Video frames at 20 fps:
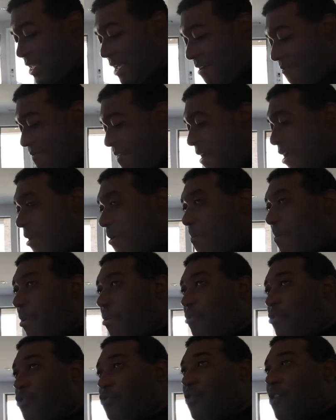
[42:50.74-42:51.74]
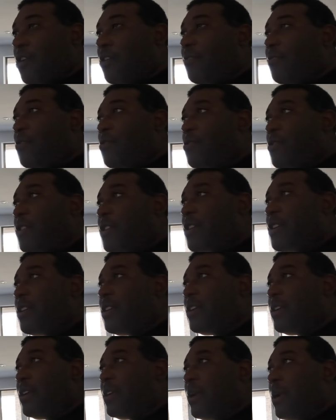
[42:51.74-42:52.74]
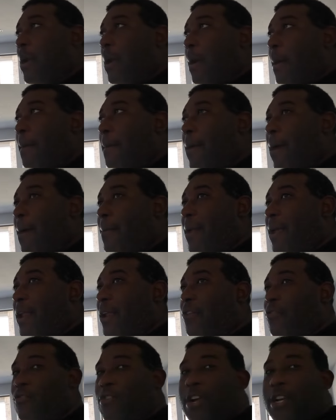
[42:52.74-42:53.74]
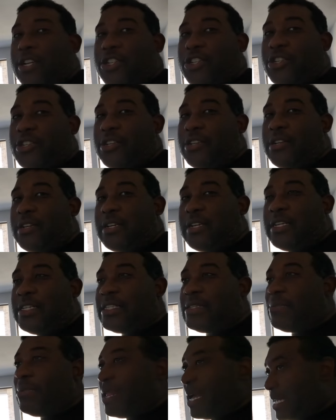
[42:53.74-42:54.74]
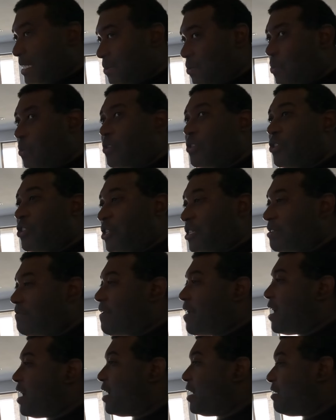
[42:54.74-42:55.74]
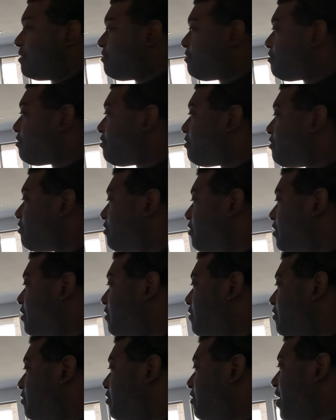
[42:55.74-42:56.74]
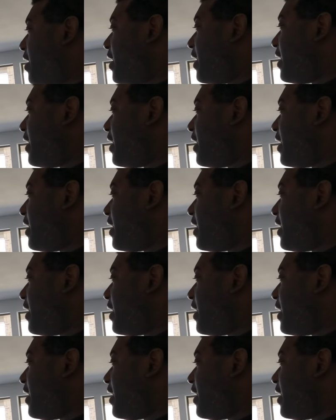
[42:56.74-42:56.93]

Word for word: gotta find a metal straw for it. But I'm not in a rush. Because the plastic works just fine right